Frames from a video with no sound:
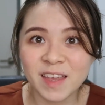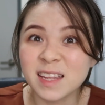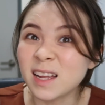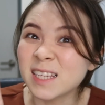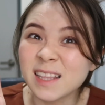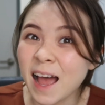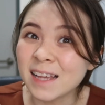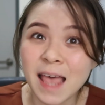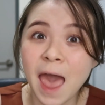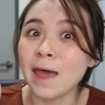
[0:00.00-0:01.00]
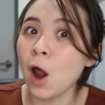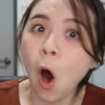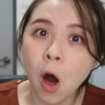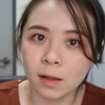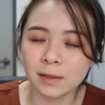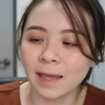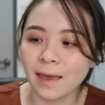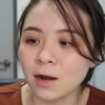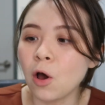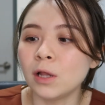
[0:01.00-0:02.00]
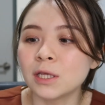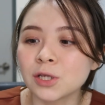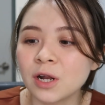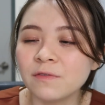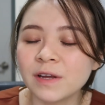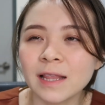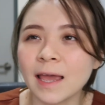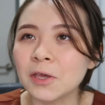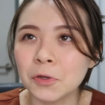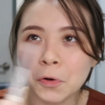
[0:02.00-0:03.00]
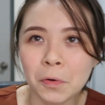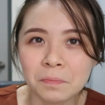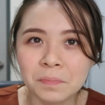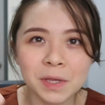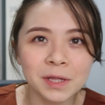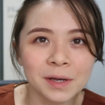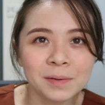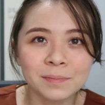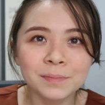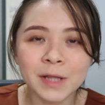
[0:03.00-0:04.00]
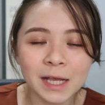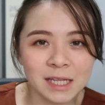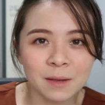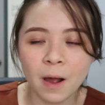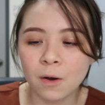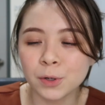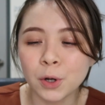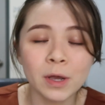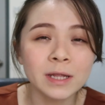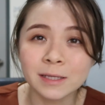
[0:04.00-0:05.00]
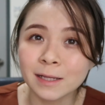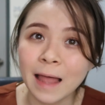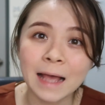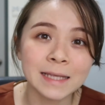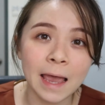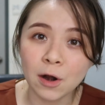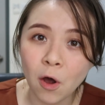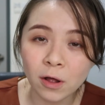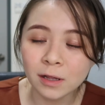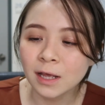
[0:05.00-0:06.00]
It doesn't last at all, like at all. It's not even like, you know, medium lasting power. No, it doesn't last at all.